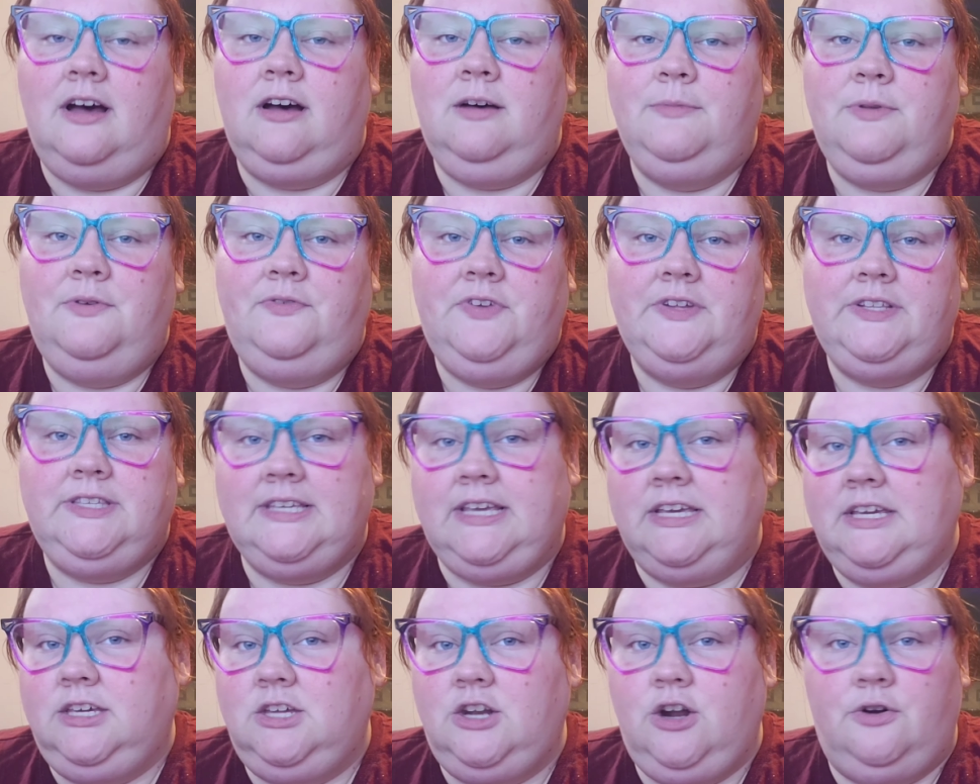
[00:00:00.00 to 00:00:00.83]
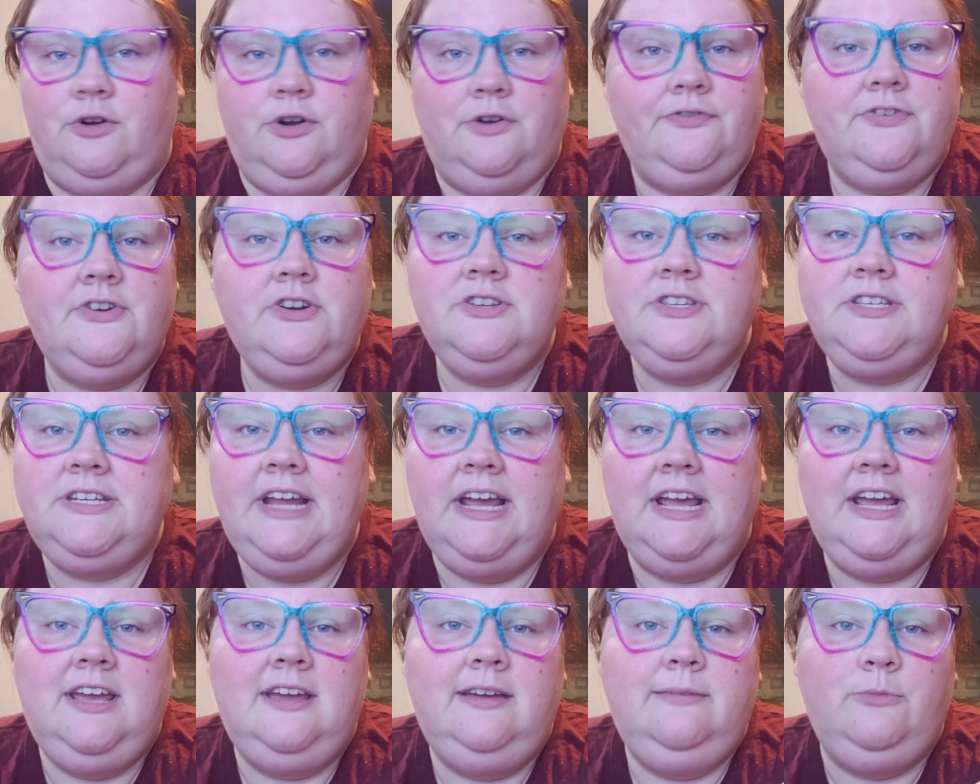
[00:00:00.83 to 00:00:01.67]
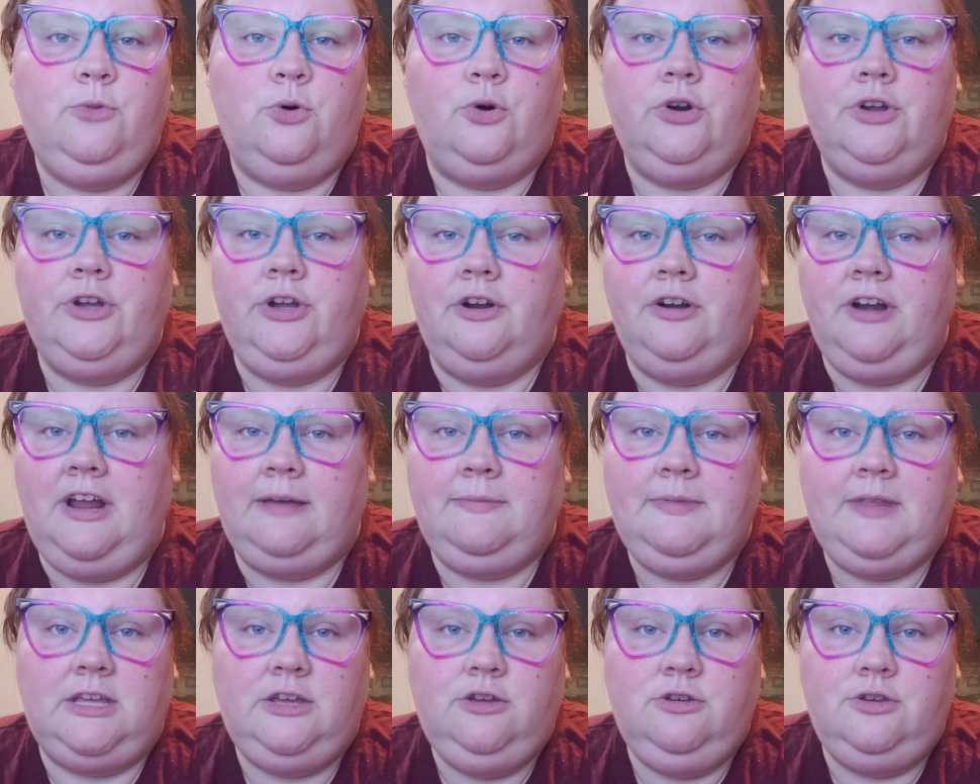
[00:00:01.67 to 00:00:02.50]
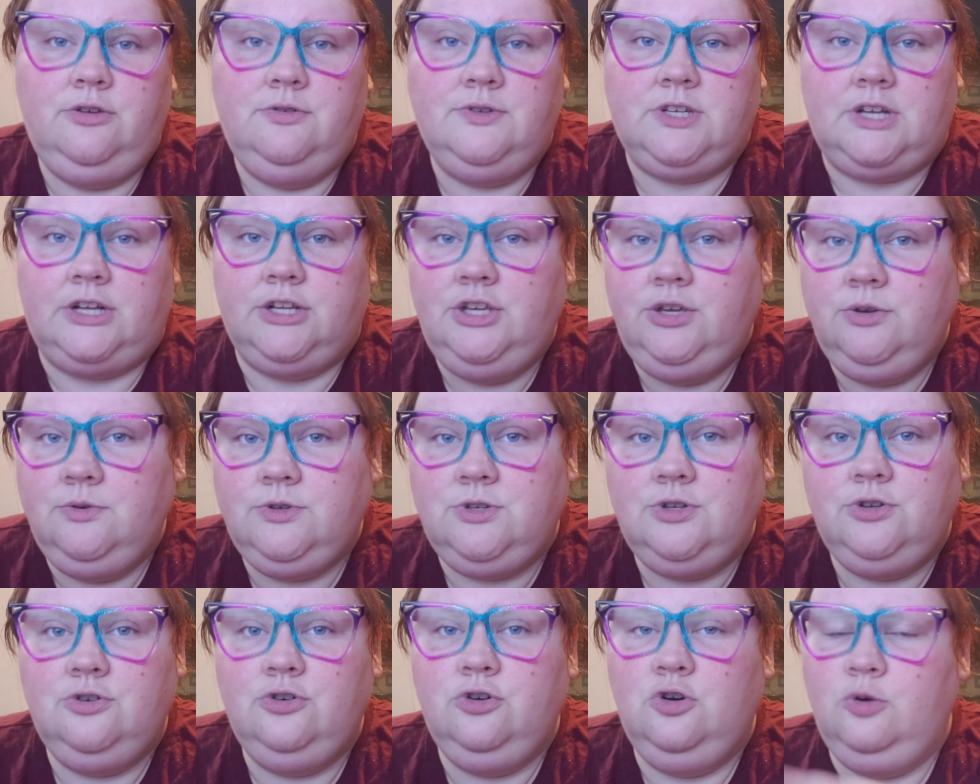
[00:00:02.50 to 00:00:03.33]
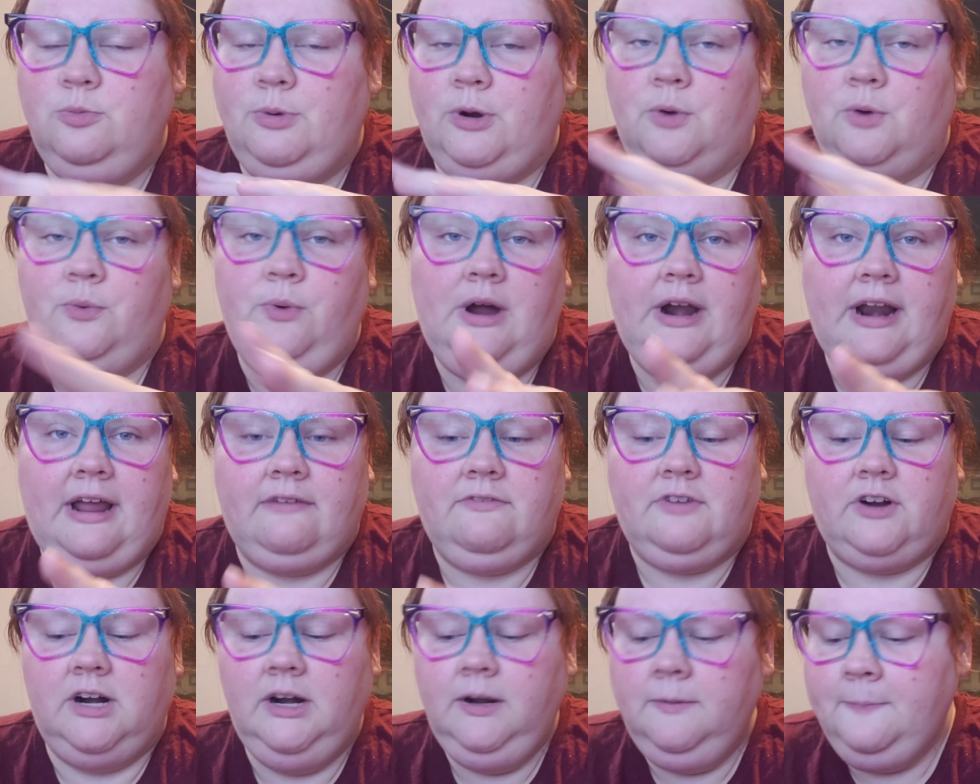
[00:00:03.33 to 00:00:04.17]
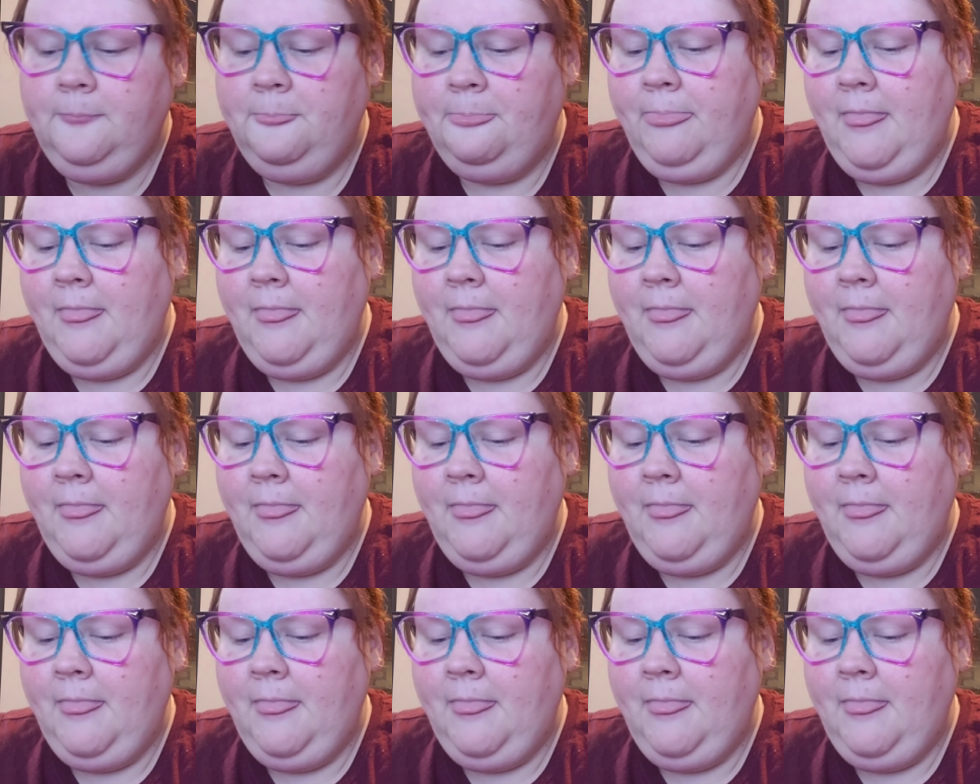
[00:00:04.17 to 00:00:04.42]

If it's like, you know, your first name or your name that you use on YouTube or whatever.